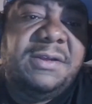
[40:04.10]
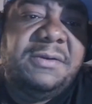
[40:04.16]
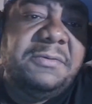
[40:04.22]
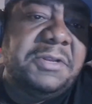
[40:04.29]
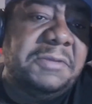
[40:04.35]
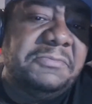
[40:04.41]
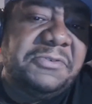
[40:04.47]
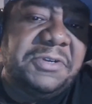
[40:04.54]

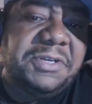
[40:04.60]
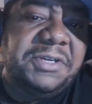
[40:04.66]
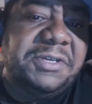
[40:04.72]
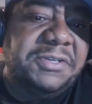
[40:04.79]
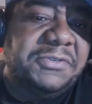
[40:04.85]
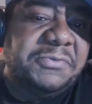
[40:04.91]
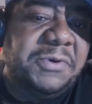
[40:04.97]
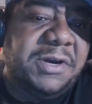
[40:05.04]
all I'm
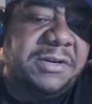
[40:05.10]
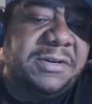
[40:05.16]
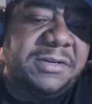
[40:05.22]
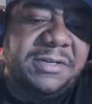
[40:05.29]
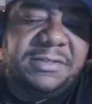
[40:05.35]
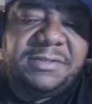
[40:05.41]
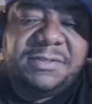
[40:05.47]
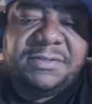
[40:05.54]
drinking is water
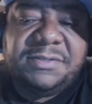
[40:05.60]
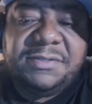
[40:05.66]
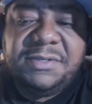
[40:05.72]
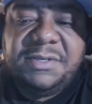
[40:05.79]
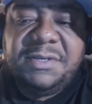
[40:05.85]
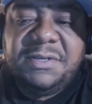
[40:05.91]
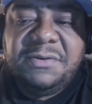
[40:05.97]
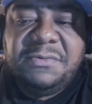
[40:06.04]
because it's
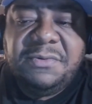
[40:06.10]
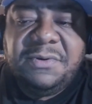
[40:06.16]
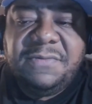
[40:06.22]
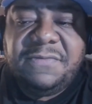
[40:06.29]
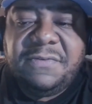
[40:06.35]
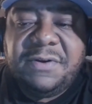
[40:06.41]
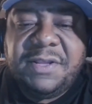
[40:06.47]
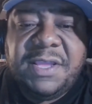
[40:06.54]

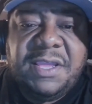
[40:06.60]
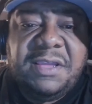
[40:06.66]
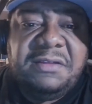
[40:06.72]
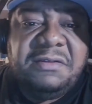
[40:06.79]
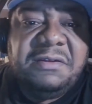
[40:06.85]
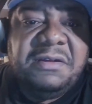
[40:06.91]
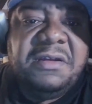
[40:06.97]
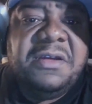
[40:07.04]

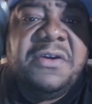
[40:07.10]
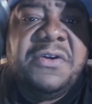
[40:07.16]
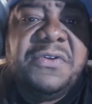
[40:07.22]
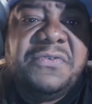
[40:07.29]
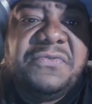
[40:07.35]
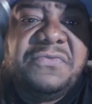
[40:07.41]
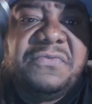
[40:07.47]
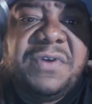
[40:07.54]
1:48.
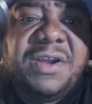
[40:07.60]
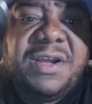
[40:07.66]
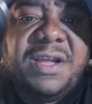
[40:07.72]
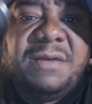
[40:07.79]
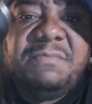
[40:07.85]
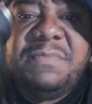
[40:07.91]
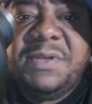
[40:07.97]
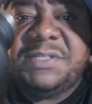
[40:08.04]
Drink up,